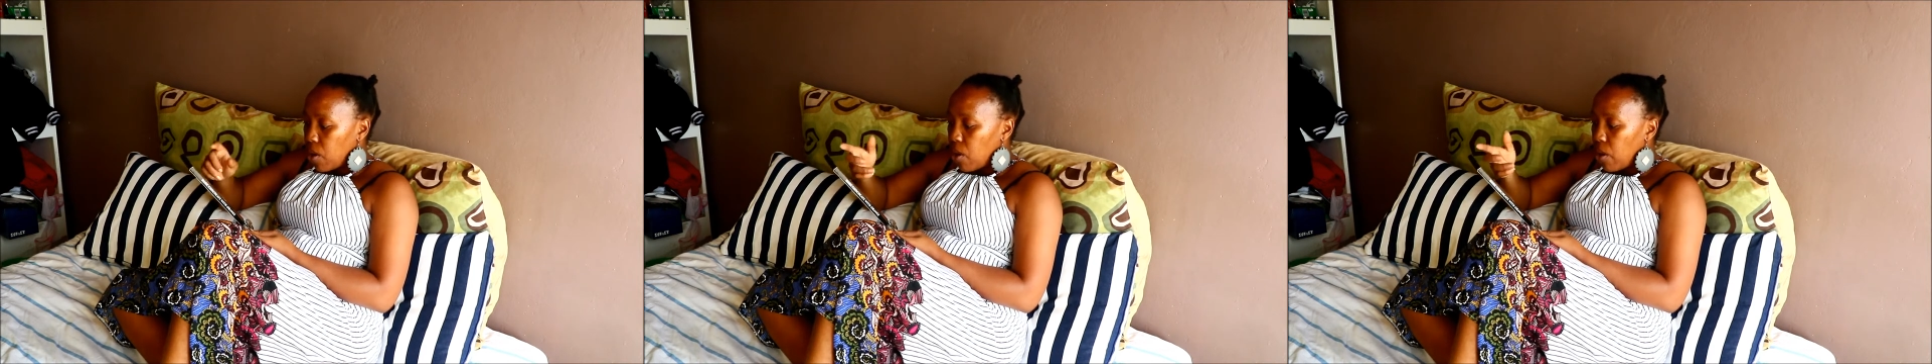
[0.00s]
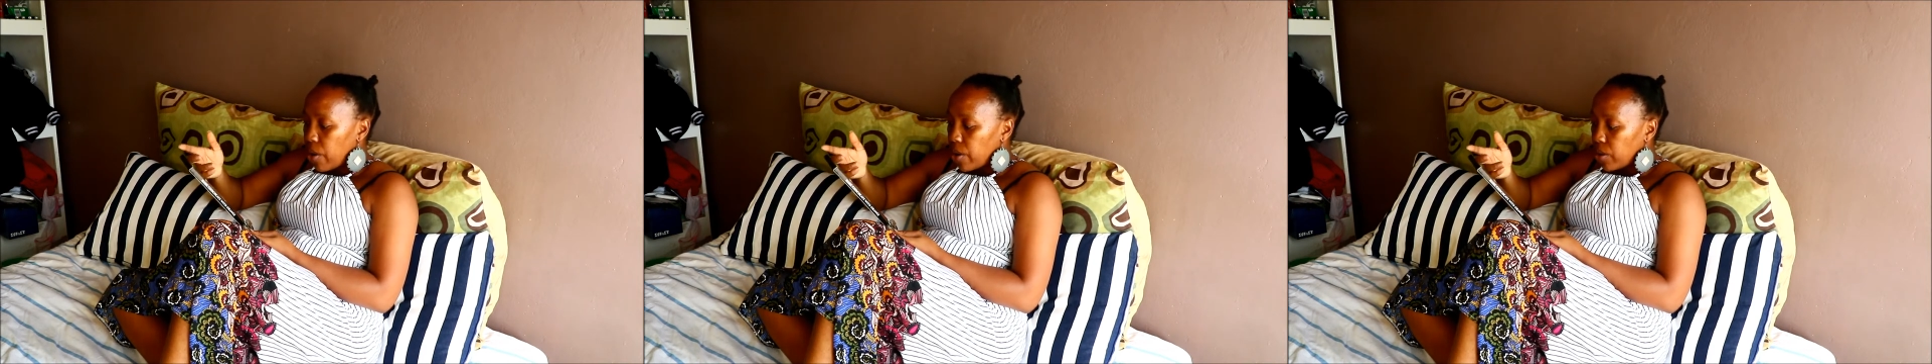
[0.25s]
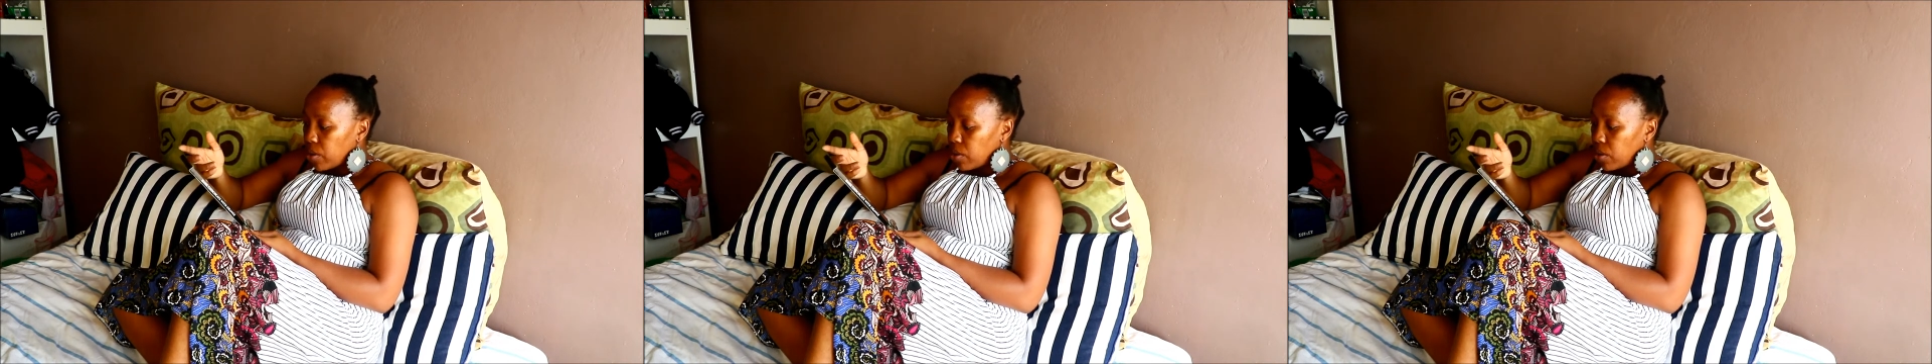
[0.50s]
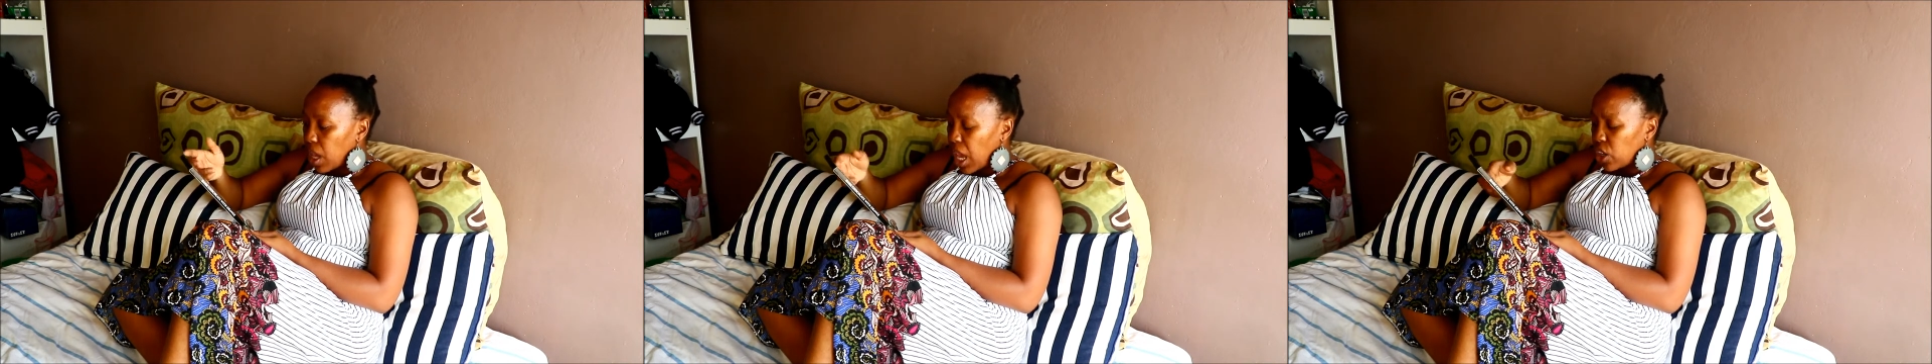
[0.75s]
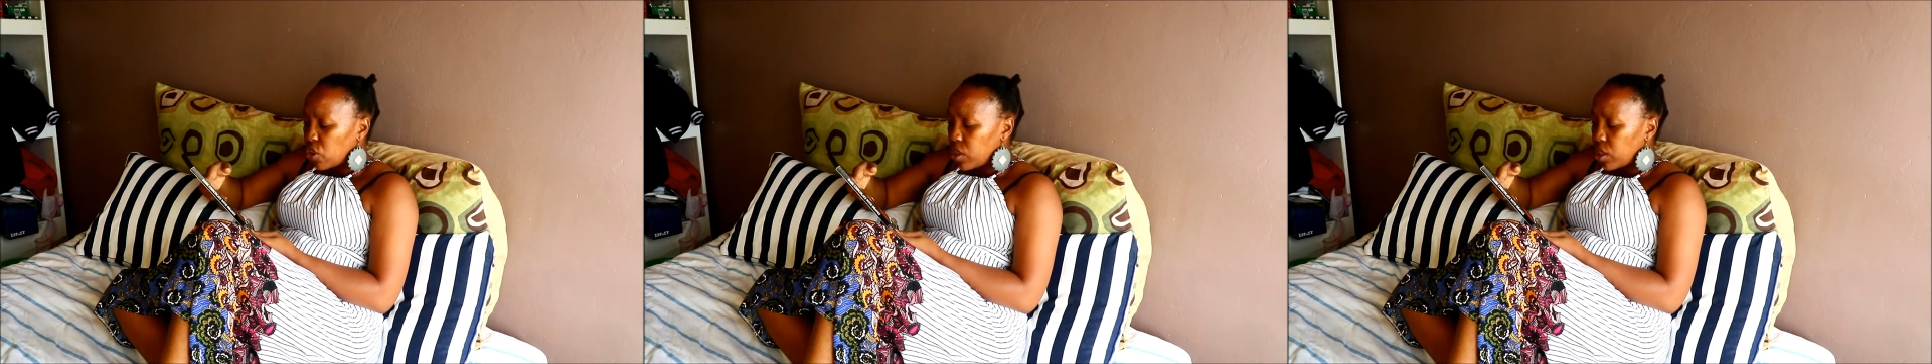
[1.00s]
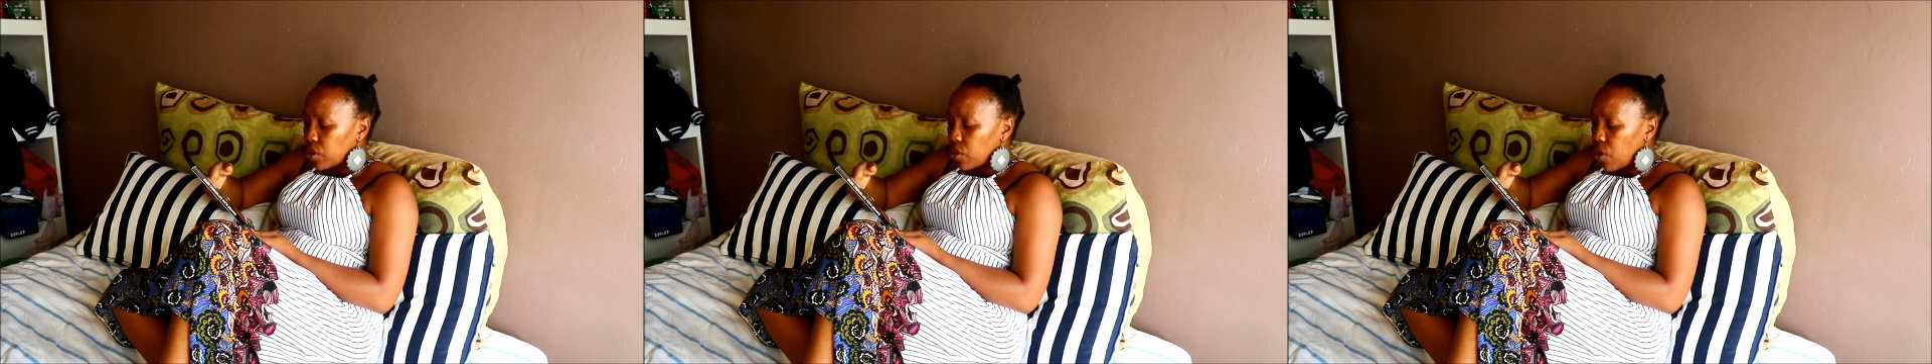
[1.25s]
or
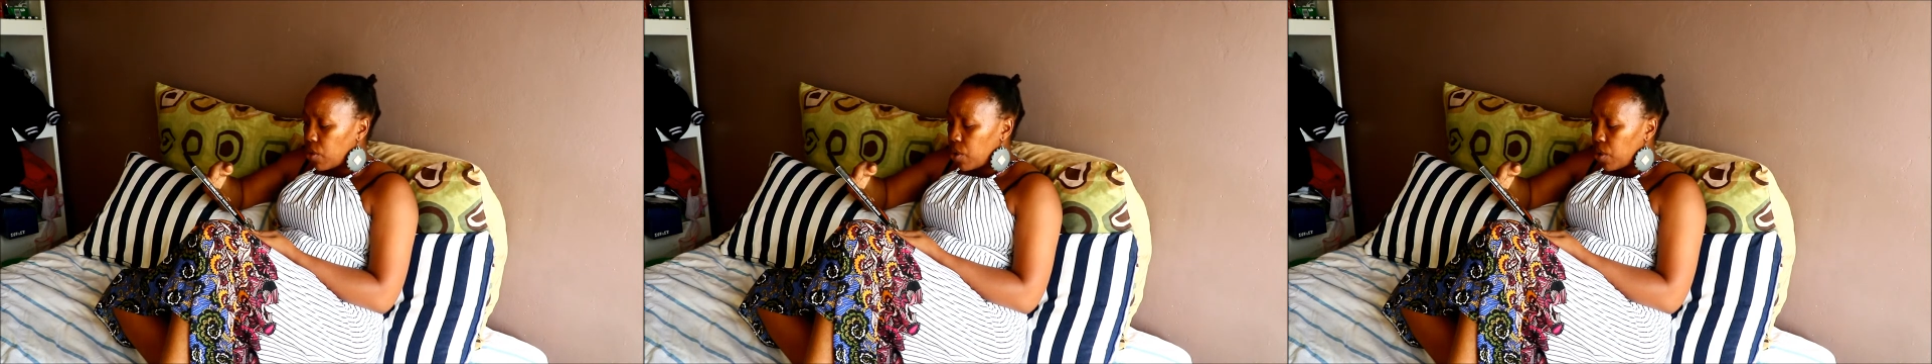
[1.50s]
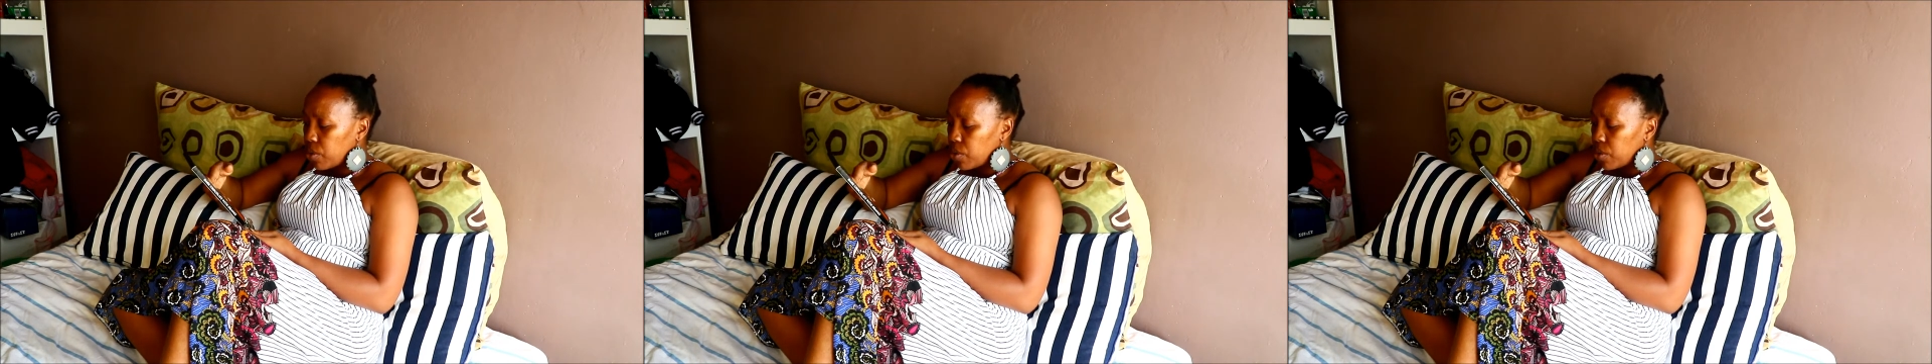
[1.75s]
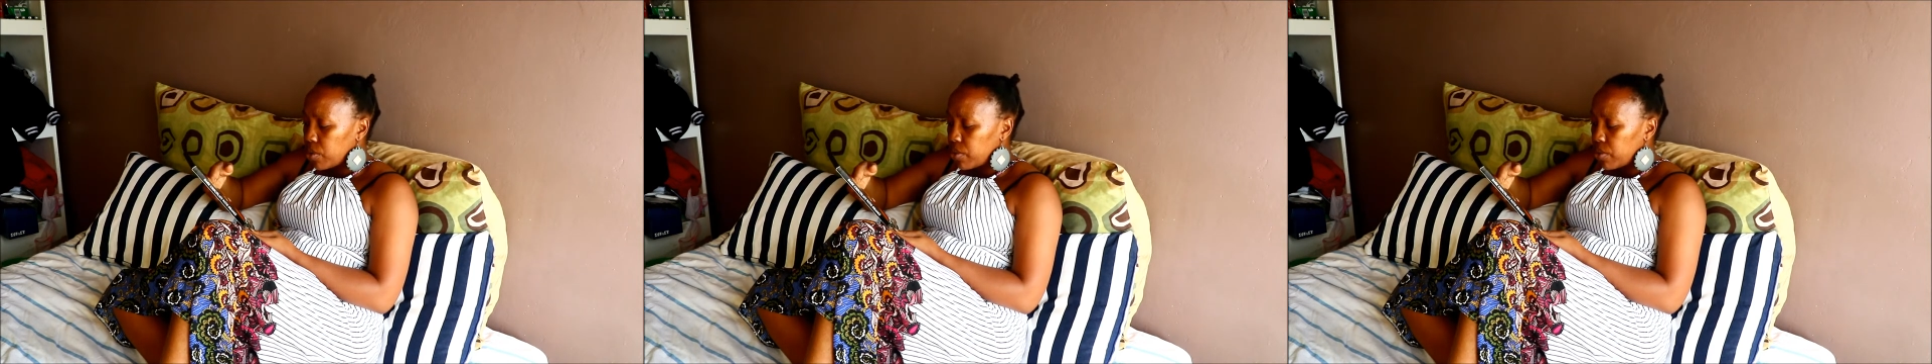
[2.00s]
actually it's cocoa